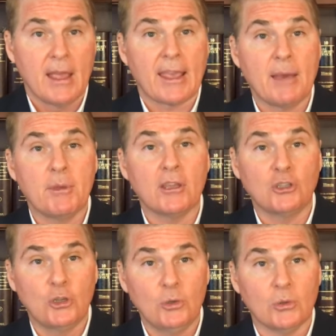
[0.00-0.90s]
can be a
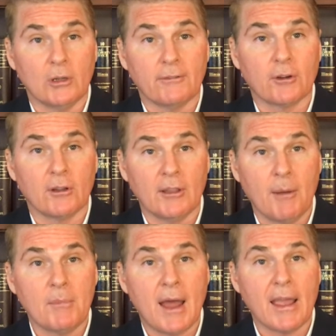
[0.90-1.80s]
tool for
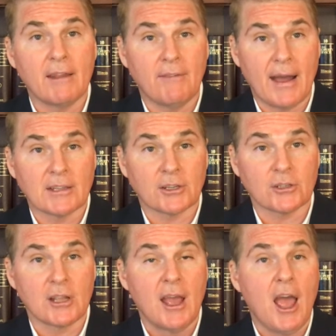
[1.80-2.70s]
alumni
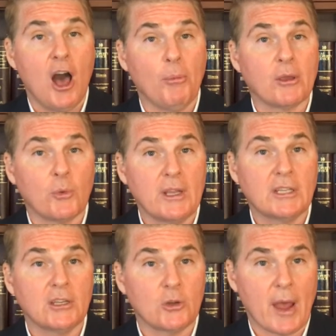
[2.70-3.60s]
advisors helping
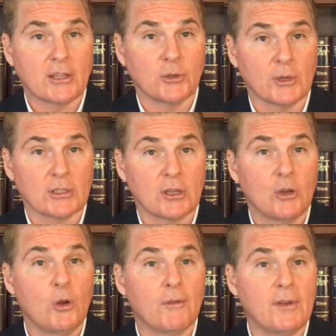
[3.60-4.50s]
recent graduates
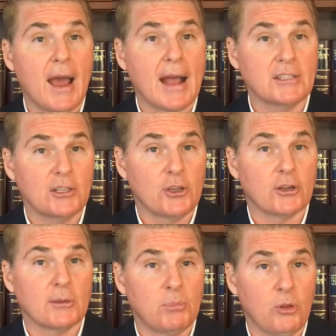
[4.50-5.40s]
who have not
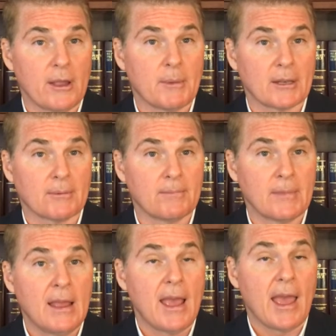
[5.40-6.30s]
secured employment,
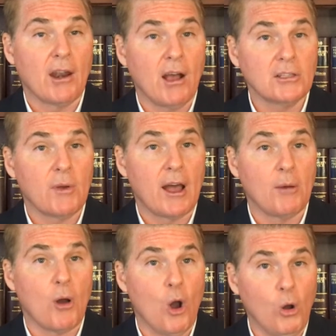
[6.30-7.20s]
and also
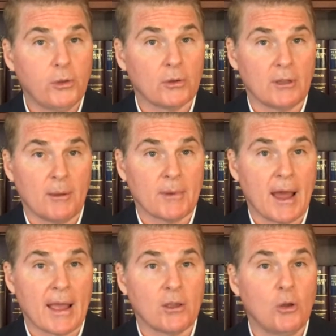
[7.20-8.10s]
help older
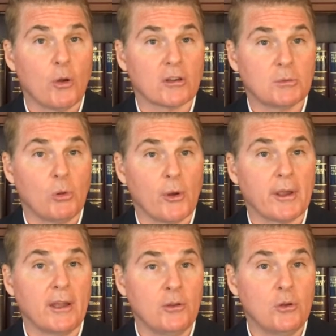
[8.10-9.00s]
alumni who are
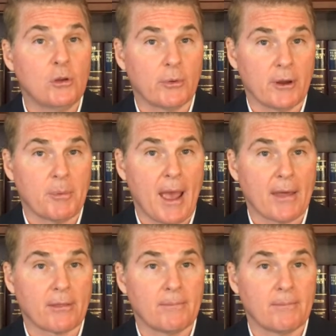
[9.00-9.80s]
exploring a new career path.